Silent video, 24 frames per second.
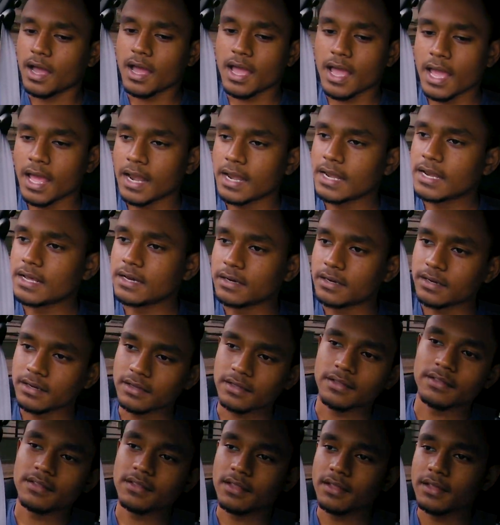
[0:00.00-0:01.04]
And
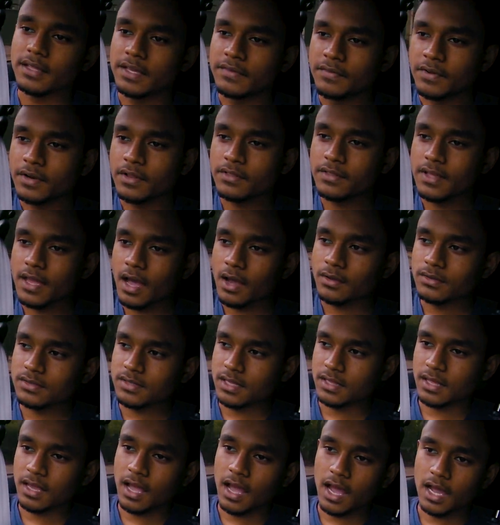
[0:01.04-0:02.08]
even on the outside,
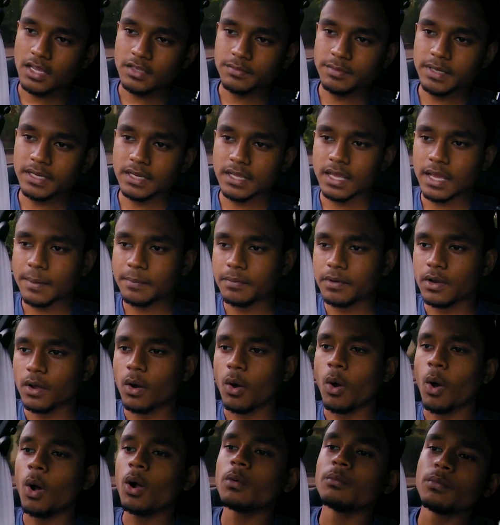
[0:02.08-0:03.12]
the car has been kept
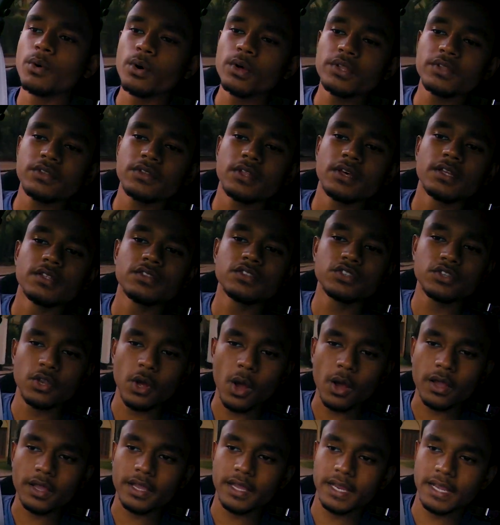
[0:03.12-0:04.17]
almost
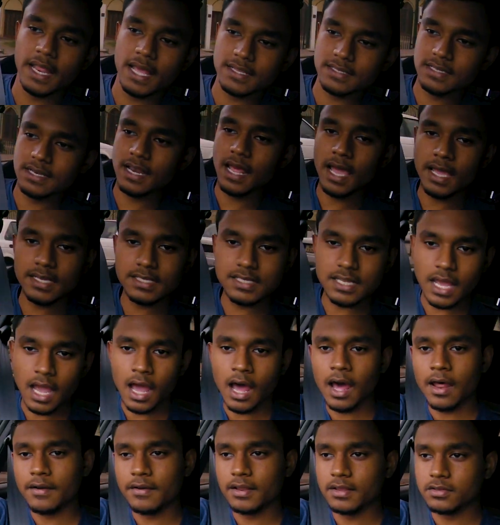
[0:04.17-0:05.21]
stock. It has a nice
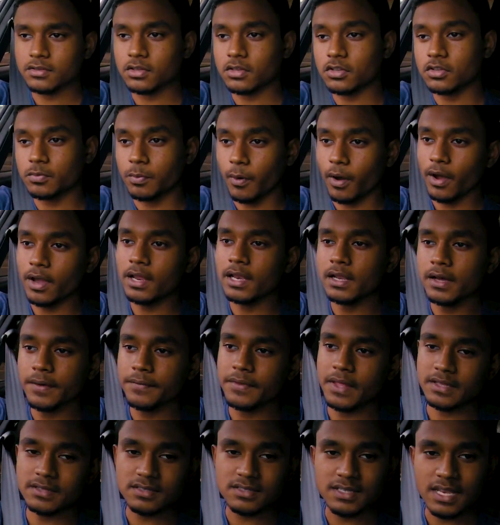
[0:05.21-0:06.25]
RS spoiler,
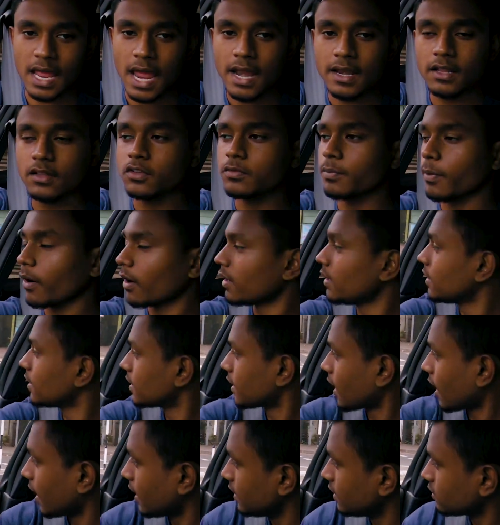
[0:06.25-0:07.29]
that's a standard spoiler,
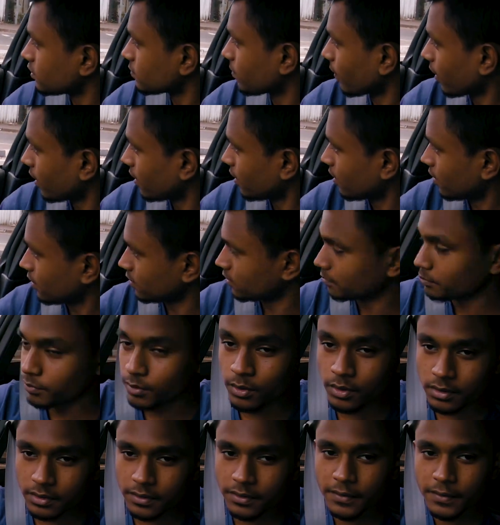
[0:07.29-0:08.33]
tiny spoiler on the
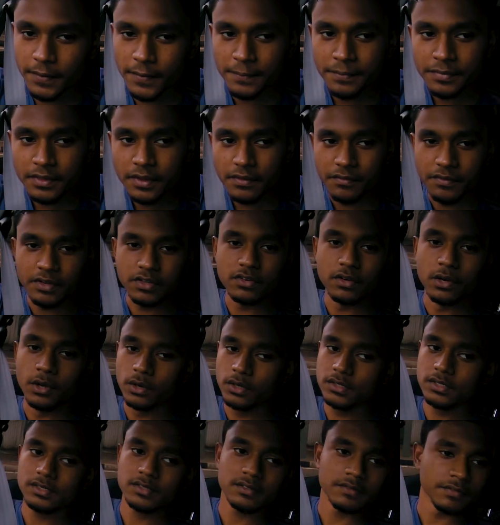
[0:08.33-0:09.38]
boot,
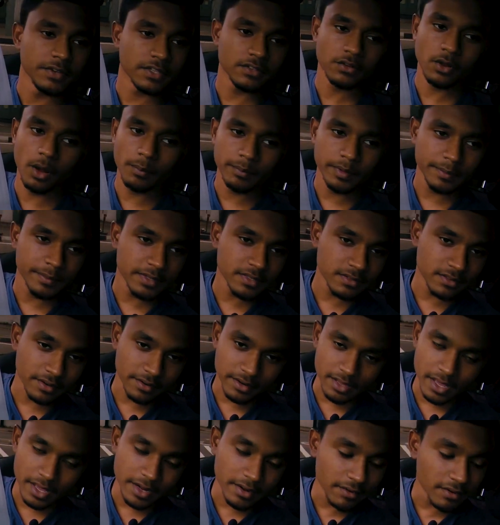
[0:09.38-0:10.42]
which complements the
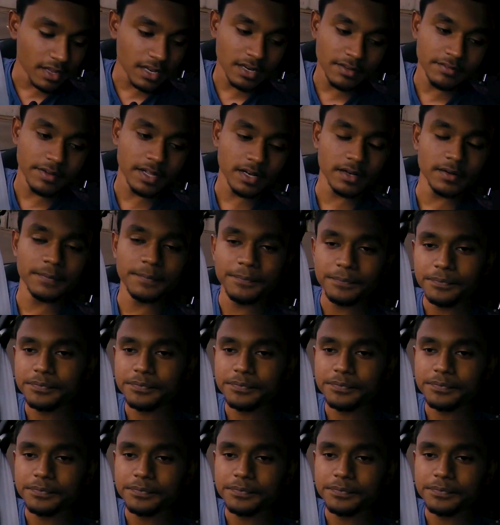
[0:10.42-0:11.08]
rear end really well.